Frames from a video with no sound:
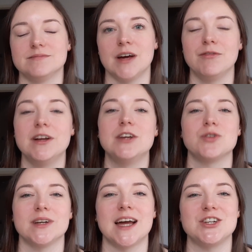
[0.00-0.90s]
I've really
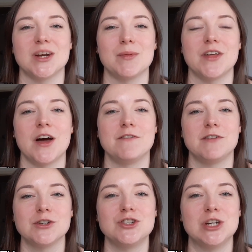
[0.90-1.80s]
enjoyed catching up with her
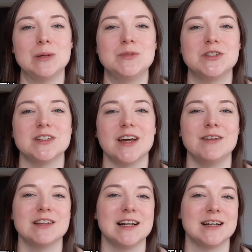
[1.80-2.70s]
Flosstubes
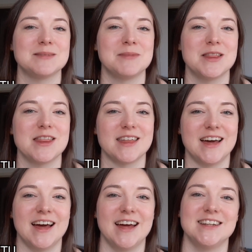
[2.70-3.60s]
over the last month,
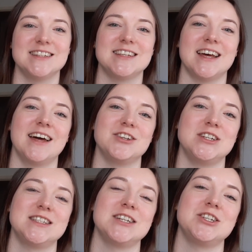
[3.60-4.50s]
and
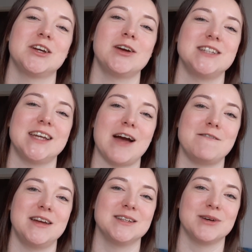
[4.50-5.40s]
she's stitching Cozy
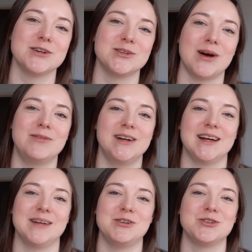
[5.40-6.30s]
Cafe as well, so I
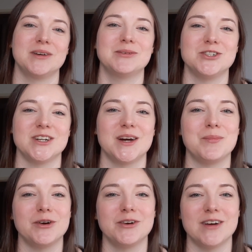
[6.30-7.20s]
really am enjoying watching her
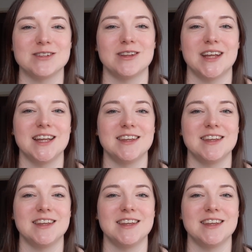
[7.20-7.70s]
progress on that.